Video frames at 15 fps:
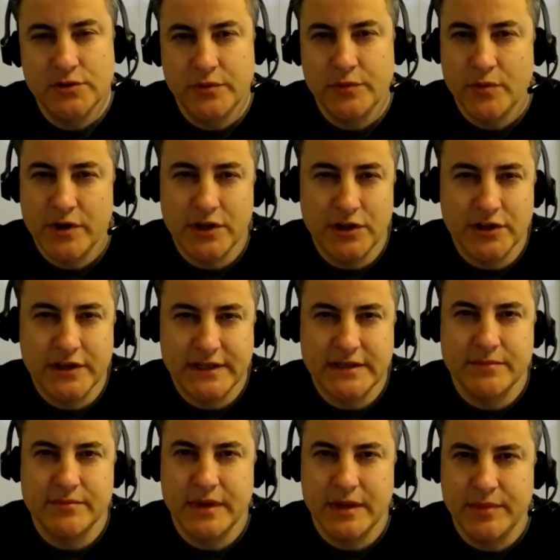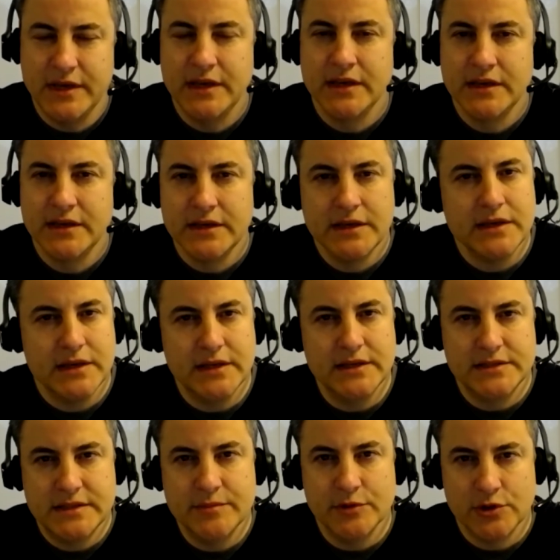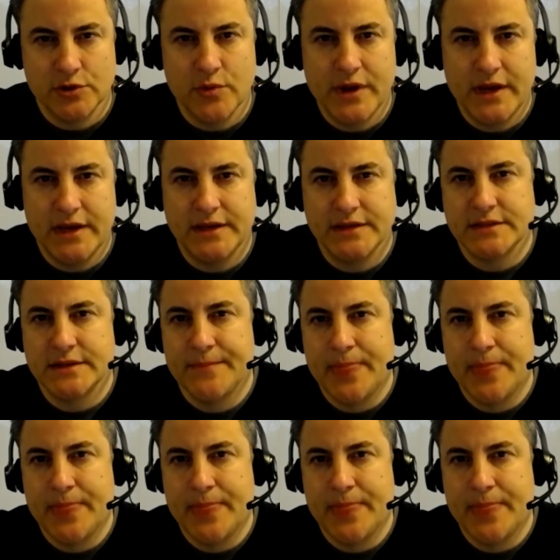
And we want to look at them maybe in similar ways.